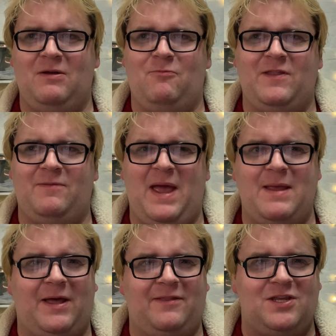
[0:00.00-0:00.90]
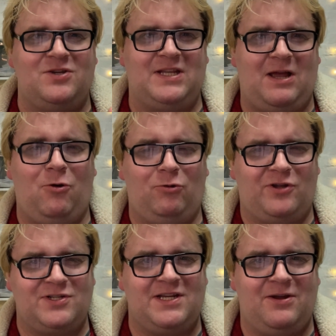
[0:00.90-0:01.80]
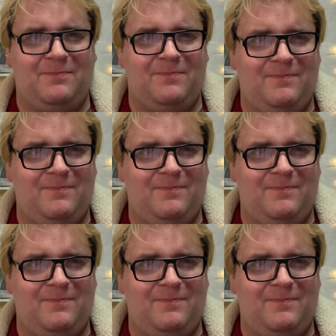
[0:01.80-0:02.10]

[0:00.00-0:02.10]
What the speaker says: when PayPal, they used to hold on to you